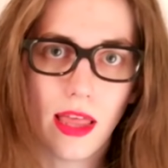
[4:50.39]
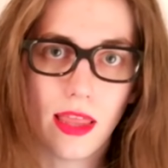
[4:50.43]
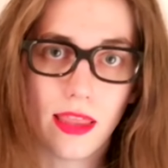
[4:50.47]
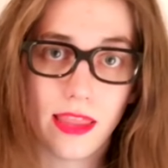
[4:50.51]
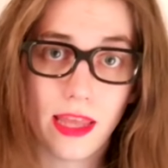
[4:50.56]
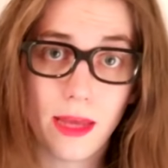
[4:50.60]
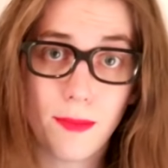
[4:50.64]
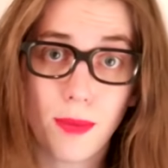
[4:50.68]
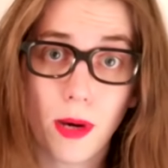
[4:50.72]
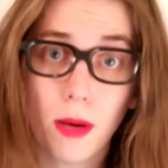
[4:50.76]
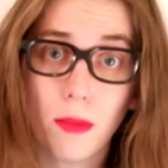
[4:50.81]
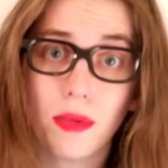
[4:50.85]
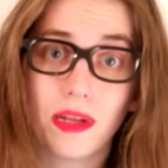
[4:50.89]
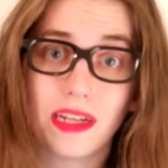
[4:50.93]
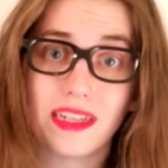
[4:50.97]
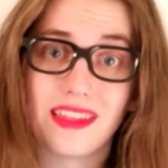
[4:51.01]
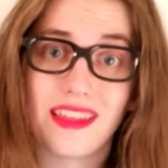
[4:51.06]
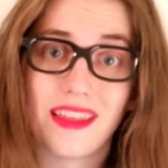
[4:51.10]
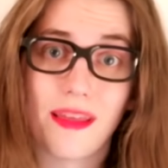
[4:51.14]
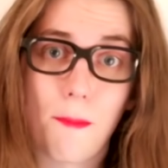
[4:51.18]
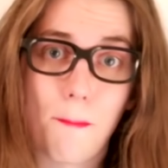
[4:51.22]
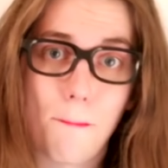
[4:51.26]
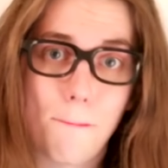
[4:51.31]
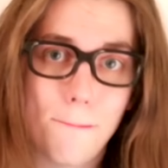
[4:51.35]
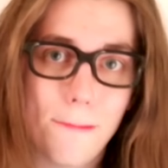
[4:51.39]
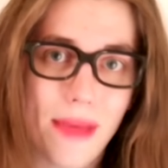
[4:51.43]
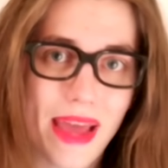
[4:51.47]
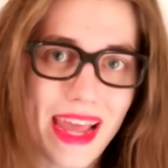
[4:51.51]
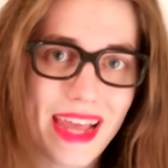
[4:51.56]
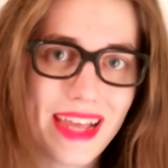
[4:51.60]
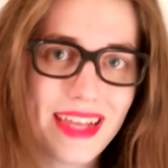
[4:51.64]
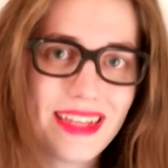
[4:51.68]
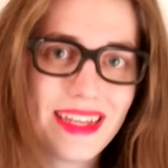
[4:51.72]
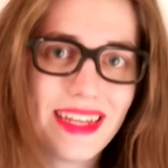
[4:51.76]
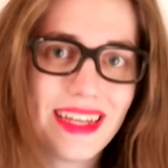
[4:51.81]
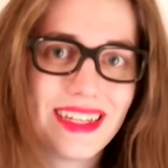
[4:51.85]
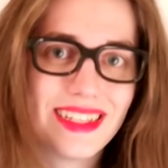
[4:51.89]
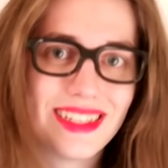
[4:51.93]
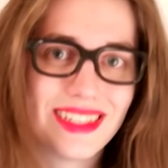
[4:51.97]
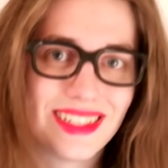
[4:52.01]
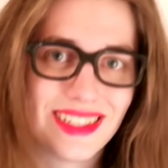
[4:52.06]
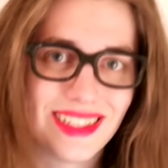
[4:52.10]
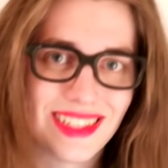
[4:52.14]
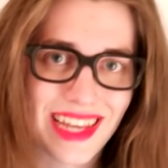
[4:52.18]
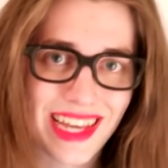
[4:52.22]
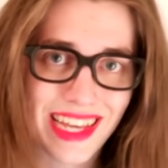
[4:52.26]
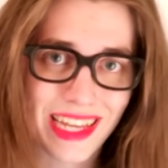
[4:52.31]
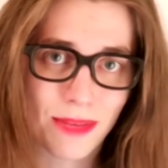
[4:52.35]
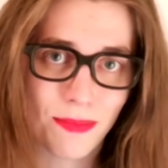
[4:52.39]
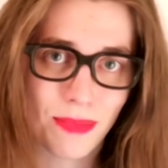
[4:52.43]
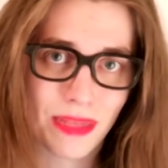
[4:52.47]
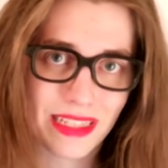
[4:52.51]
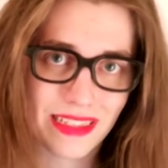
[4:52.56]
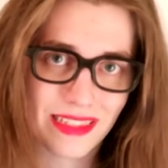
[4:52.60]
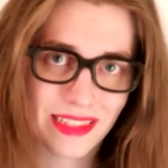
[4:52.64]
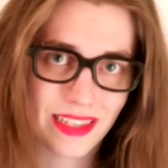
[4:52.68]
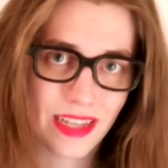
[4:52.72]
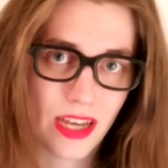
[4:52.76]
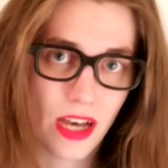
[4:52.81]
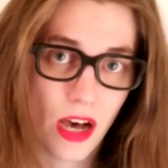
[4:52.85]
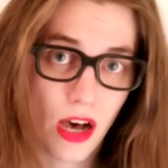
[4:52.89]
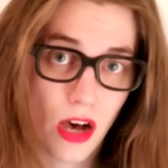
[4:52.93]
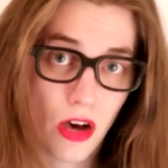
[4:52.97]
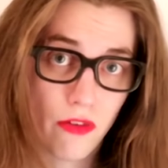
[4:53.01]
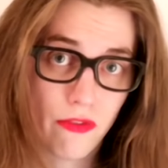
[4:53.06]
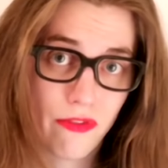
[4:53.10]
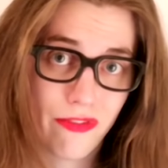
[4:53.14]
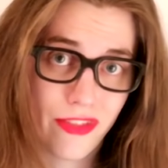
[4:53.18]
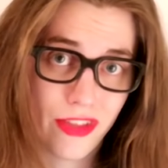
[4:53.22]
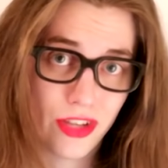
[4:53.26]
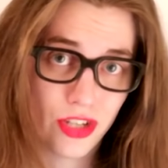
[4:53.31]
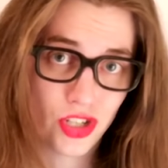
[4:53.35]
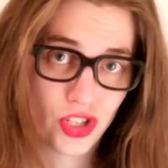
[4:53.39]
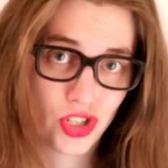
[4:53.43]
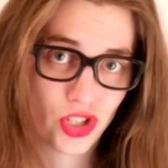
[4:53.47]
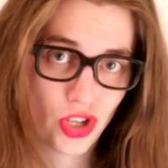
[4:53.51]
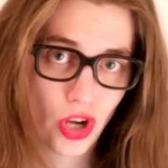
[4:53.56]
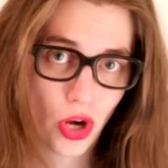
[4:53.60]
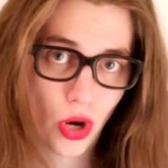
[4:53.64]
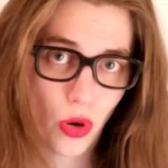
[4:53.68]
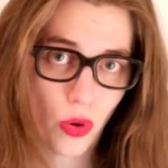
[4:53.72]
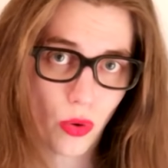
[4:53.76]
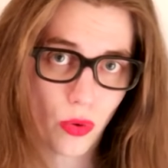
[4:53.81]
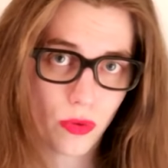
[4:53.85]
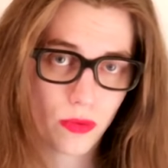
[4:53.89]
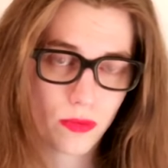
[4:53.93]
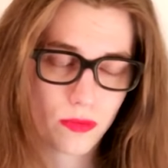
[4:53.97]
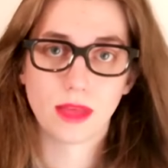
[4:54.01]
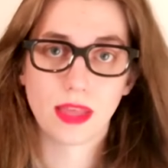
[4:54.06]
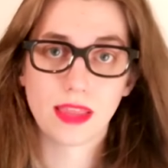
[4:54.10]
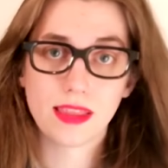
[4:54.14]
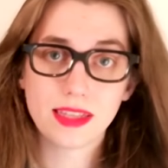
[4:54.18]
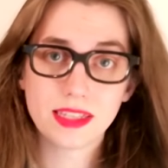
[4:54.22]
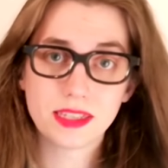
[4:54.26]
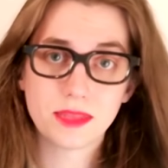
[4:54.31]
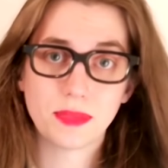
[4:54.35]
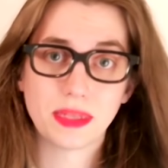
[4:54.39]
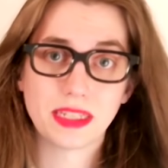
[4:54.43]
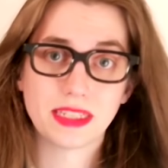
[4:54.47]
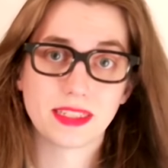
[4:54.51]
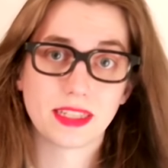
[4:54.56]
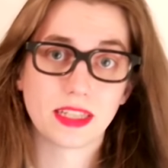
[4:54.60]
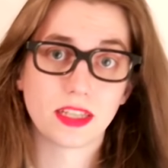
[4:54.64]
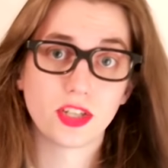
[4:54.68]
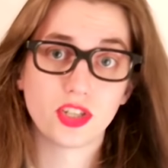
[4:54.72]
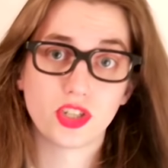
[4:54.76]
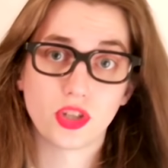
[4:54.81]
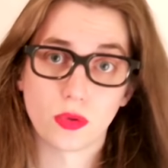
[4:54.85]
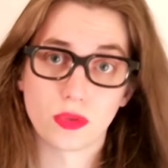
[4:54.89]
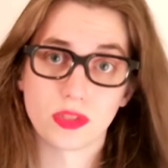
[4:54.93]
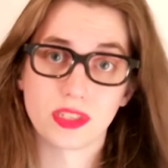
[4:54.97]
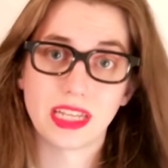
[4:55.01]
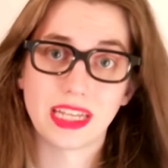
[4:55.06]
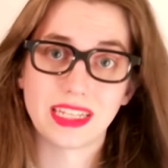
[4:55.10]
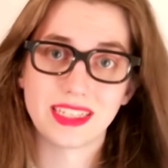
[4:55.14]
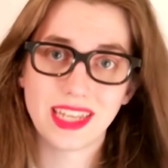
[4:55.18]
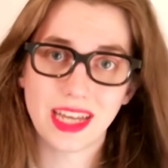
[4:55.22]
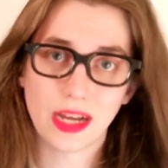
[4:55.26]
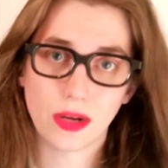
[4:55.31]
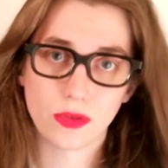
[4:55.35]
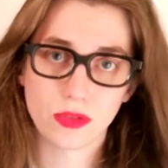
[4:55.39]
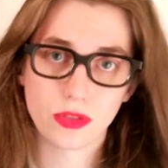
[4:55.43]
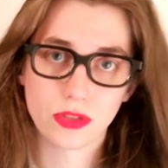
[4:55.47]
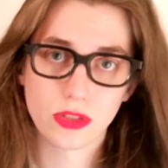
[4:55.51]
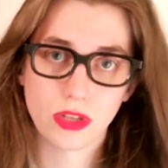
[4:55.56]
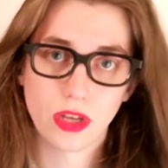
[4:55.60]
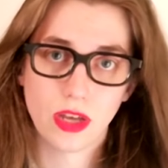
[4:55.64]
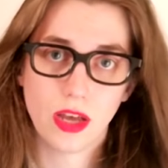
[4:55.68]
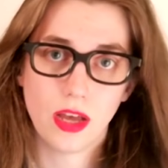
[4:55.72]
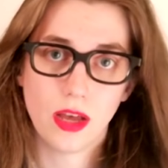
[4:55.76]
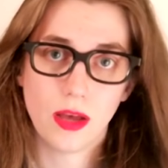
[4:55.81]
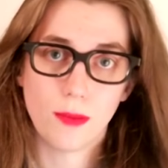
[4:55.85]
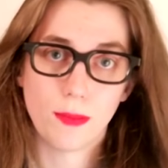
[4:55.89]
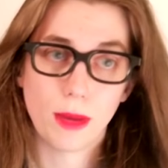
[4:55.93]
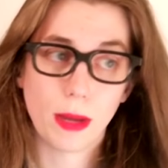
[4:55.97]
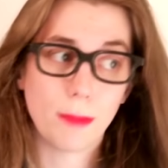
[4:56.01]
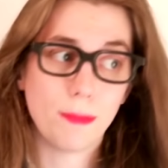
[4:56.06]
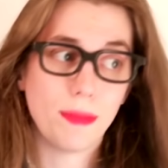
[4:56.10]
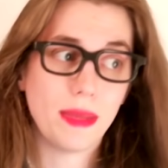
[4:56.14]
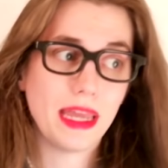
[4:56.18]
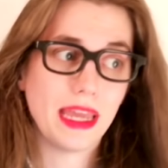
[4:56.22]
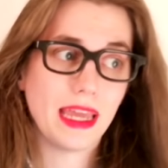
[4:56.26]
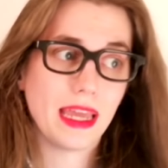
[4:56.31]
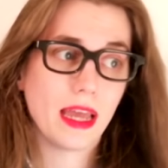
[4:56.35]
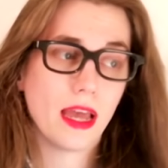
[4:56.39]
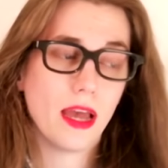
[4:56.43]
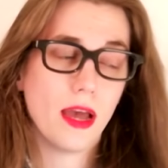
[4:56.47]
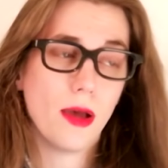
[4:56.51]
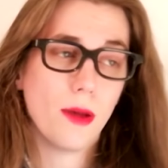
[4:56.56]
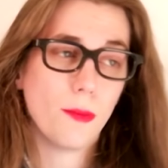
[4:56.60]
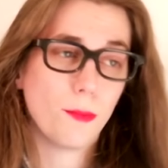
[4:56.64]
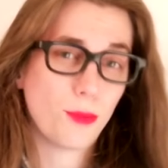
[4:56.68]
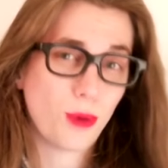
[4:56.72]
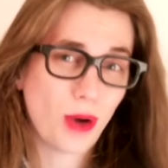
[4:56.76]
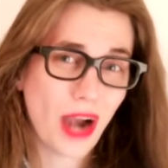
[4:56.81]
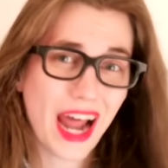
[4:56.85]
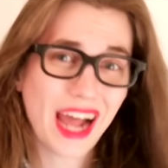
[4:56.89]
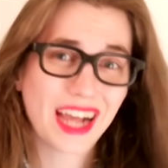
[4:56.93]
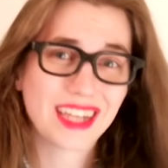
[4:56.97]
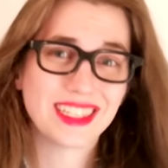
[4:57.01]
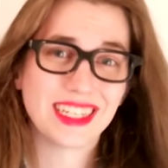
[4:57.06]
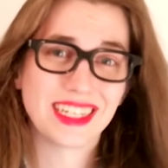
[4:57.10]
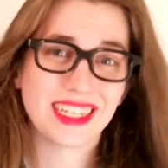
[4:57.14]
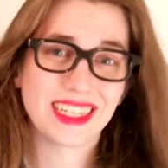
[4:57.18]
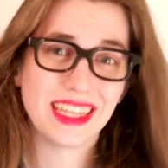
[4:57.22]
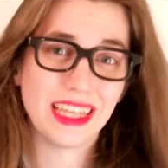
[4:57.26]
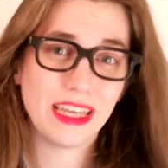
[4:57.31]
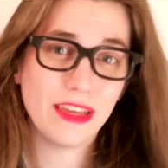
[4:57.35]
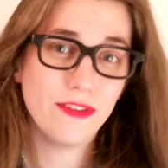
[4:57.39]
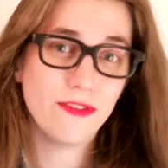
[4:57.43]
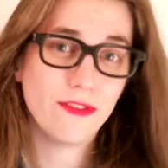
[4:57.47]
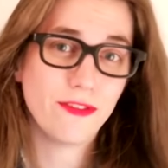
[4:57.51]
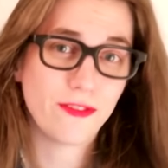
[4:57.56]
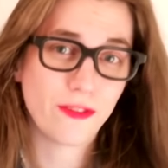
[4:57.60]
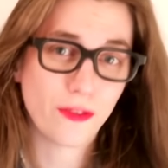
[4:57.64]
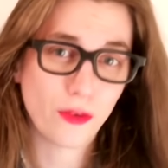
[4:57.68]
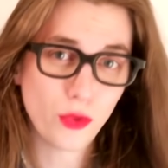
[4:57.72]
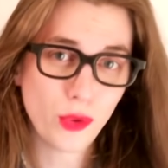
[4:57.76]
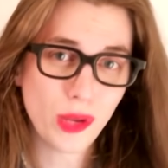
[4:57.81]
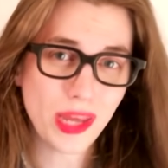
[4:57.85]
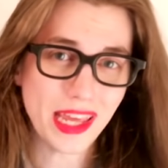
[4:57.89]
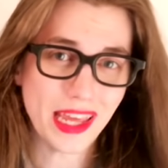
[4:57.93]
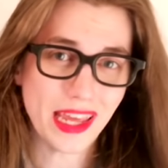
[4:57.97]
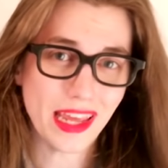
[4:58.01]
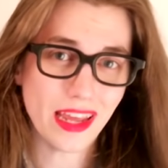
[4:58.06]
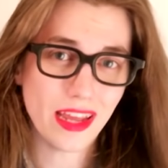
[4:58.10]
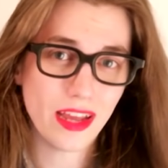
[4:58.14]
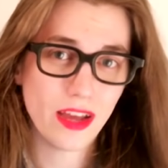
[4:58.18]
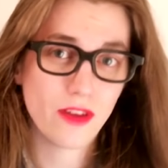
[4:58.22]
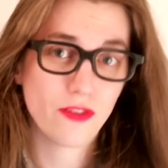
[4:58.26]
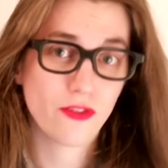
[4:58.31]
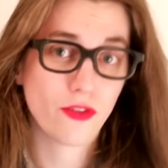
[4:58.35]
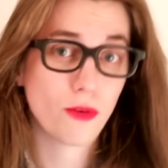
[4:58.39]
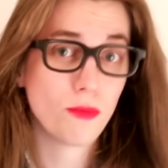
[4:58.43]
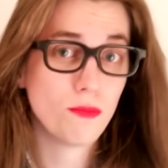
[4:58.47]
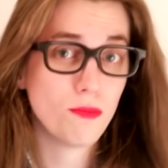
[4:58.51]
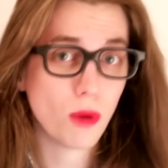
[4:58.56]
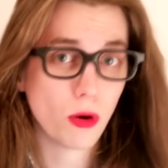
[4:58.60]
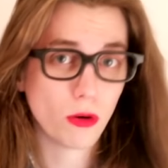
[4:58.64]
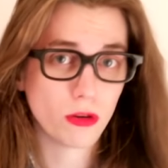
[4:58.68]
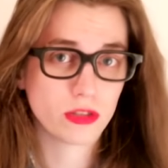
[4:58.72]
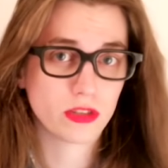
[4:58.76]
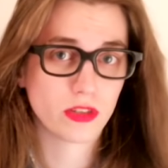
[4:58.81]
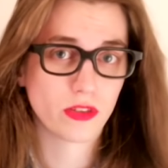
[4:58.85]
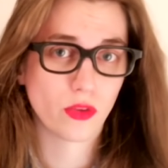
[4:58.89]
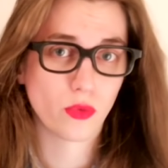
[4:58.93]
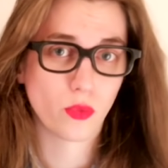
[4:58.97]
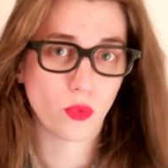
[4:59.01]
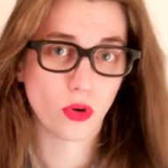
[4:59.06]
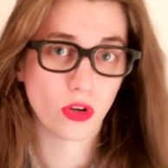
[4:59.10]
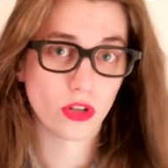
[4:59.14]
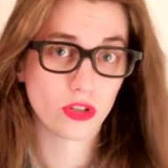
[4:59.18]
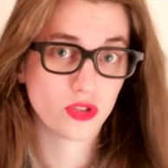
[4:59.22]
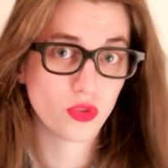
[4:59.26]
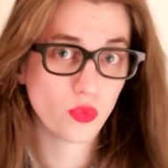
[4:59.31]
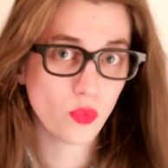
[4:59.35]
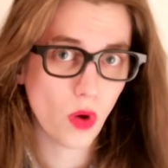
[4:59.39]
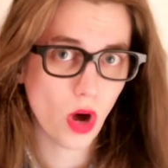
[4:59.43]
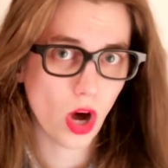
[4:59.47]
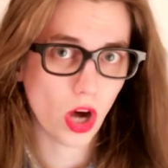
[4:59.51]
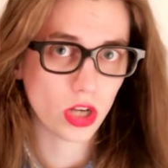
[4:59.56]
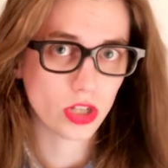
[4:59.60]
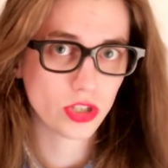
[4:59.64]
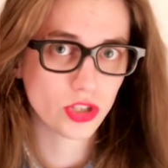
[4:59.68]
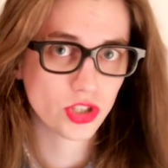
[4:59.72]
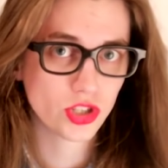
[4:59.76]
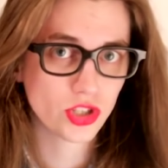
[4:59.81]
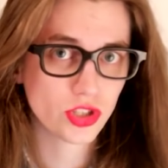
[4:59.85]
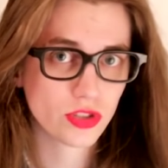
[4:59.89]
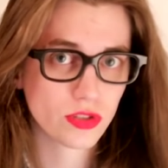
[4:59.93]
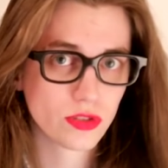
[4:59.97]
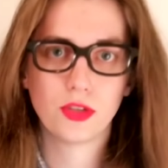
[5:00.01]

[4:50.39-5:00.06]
They publish the main segment of the show. And this means that the show stands out by being practically free for most of the world to watch.